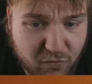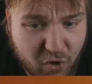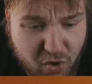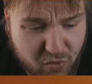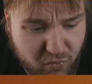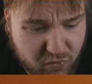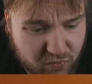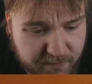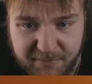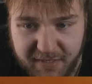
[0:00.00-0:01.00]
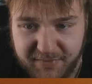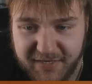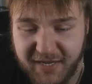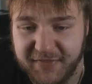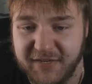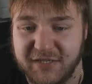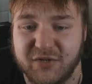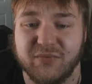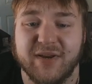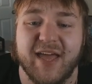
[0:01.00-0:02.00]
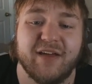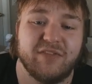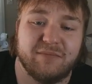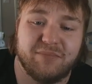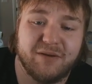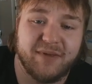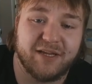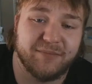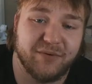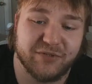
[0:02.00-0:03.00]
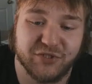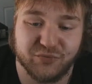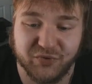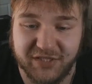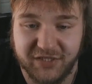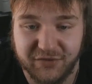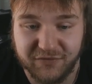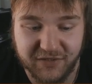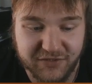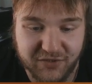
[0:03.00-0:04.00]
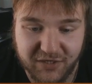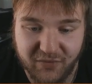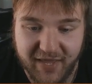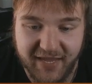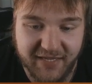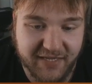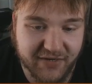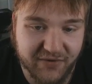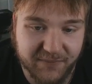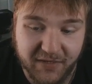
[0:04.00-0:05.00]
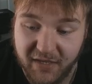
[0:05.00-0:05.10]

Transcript: Oh, maybe not. They don't have the Ben Beckman, which is really good for us. They're going to go 8 here.